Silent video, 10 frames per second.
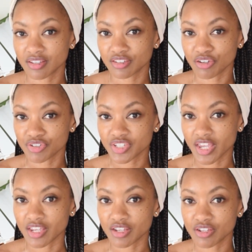There is
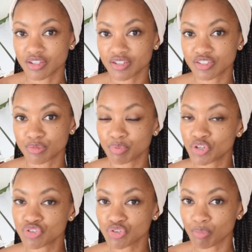a
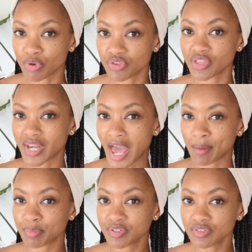spiritual birth that
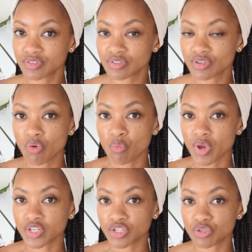happens
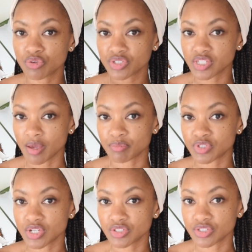when you accept
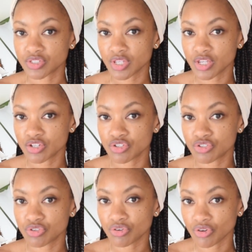Jesus
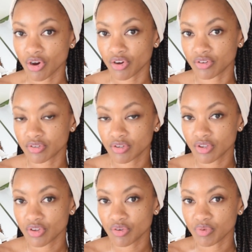into your heart.
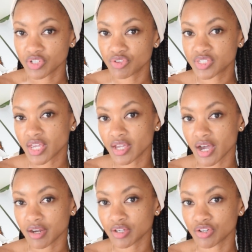When you say,
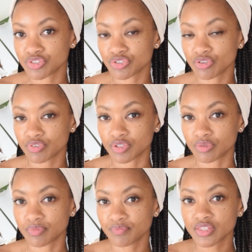God, I'm going to serve
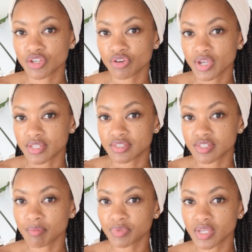you, there is
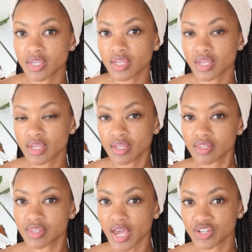something
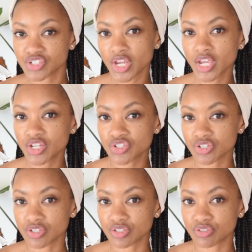that
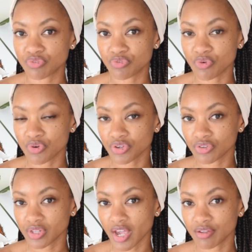changes for
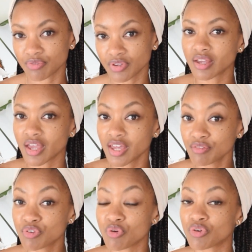your life. And
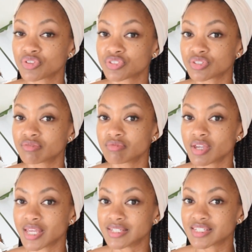of course,
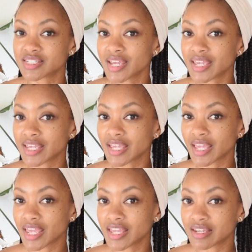and
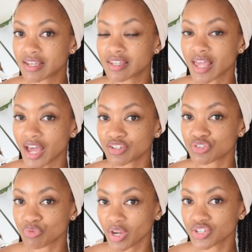staying in that
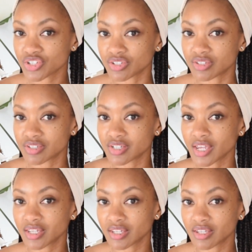direction,
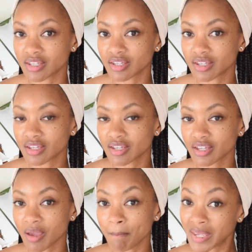staying
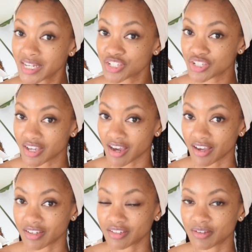committed to
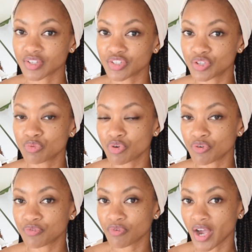God, you
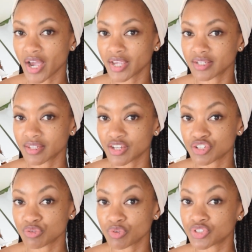will find
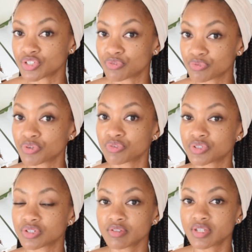that you will see
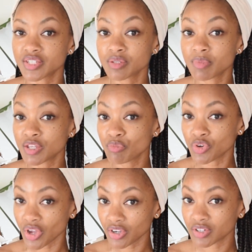fruit. Doesn't mean we're
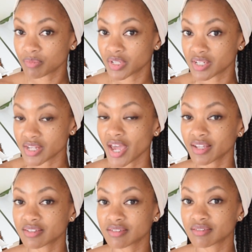not going to be
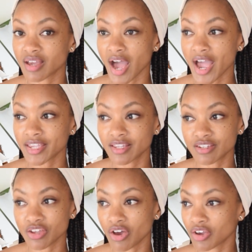attacked. I can
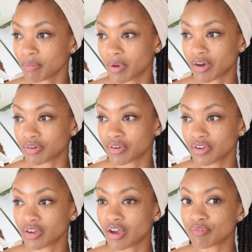talk about
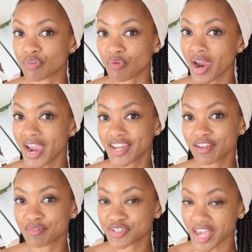variety
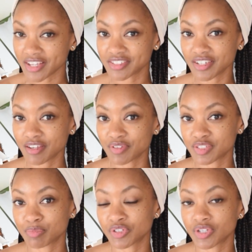of attacks that I've
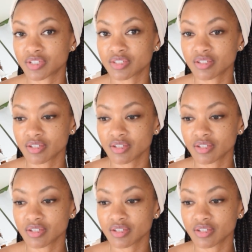experienced.